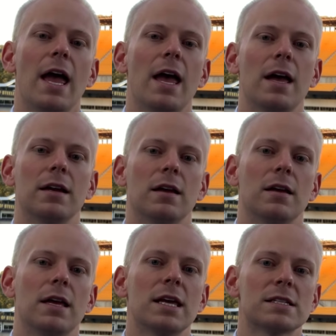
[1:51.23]
and
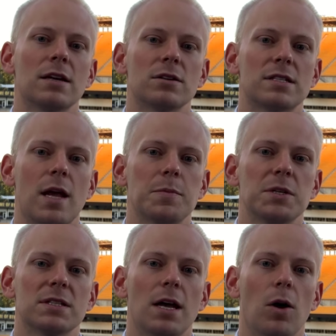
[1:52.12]
his
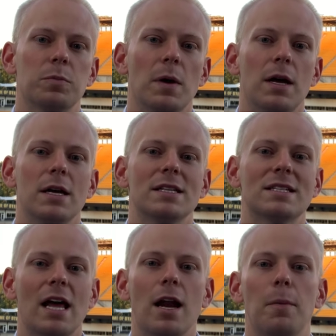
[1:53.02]
interceptions helped
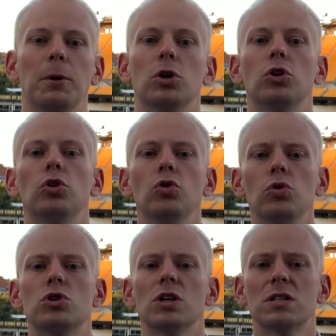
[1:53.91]
set up
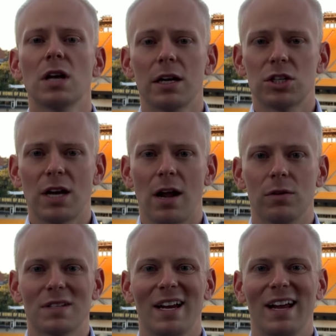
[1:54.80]
huge
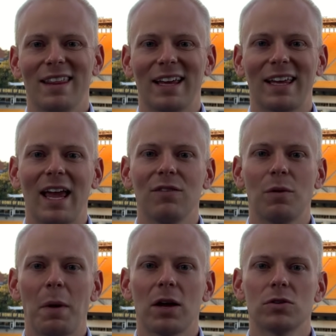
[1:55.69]
touchdowns that gave
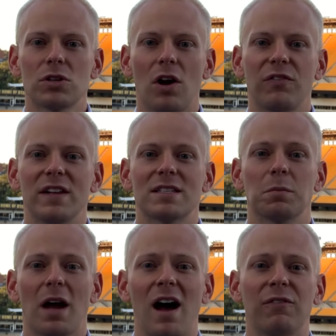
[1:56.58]
the Bengals offense
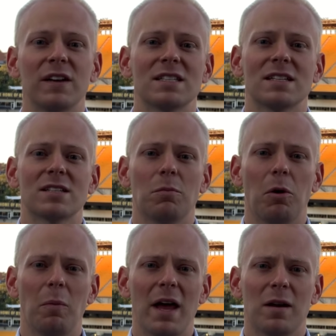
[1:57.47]
some confidence and some
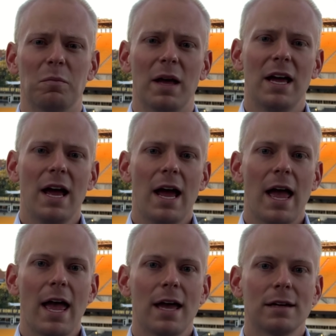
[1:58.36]
momentum.
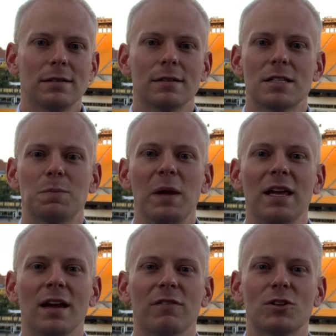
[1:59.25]
And
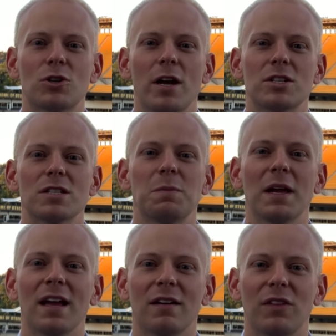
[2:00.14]
speaking of the trenches,
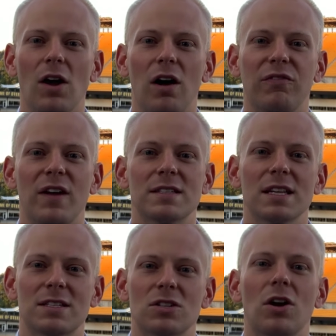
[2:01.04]
speaking of the offense,
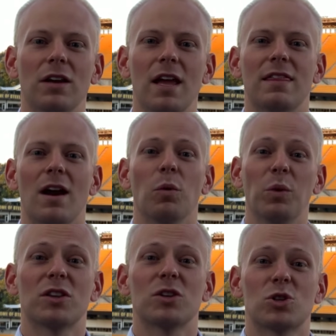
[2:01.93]
let's start it there
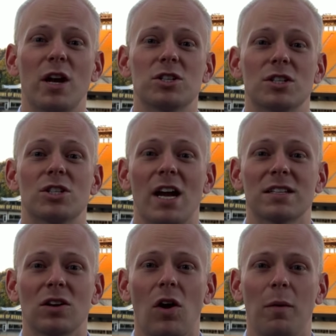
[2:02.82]
the trenches.
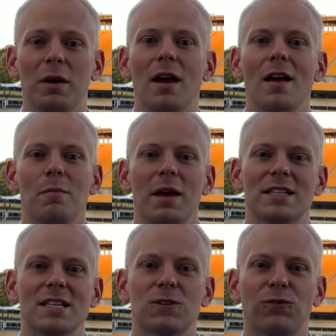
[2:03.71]
Jackson Carmen
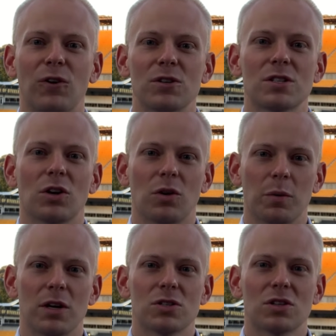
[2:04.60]
makes his first
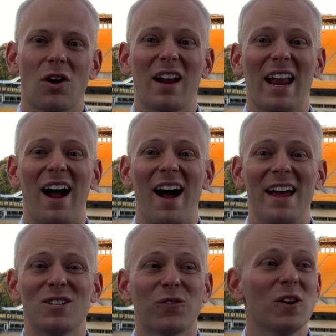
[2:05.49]
career start at
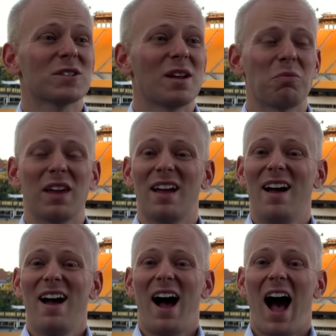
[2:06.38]
Heinz Field, something
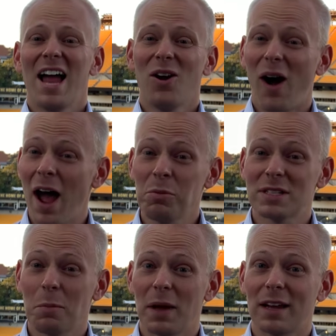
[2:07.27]
I know I
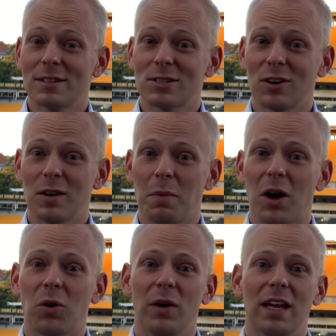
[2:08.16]
was a bit concerned
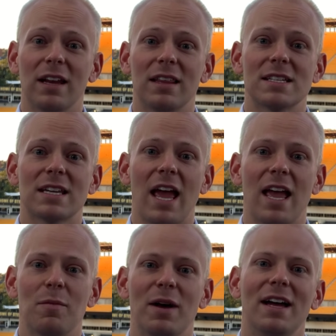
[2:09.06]
about going into this
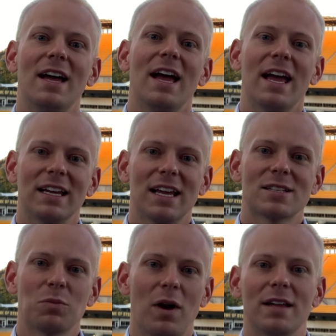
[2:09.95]
game. And
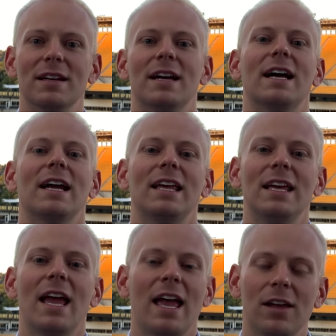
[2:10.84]
guess what?
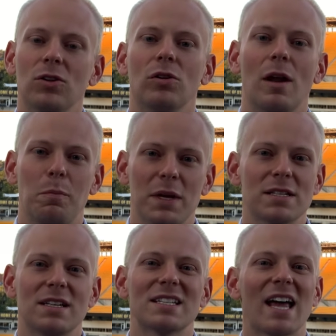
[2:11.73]
He handled
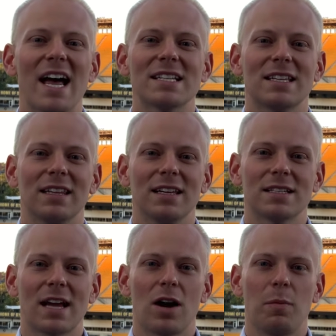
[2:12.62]
business, as did the
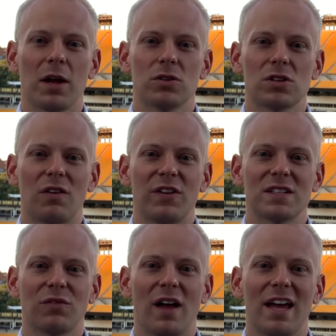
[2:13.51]
entire Bengals
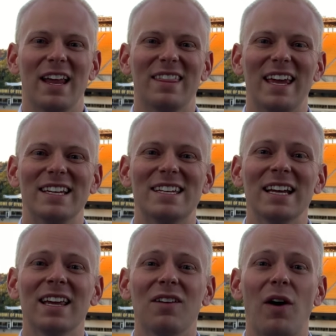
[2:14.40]
offensive line. They
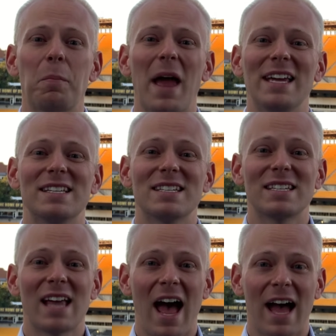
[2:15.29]
didn't give up a
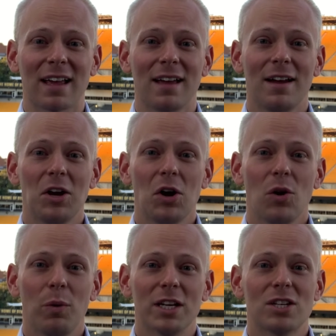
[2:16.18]
sack,
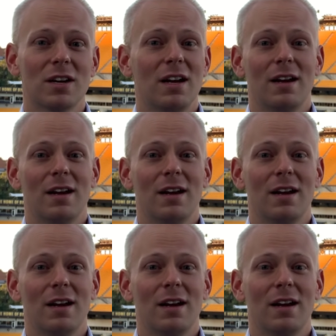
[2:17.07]
which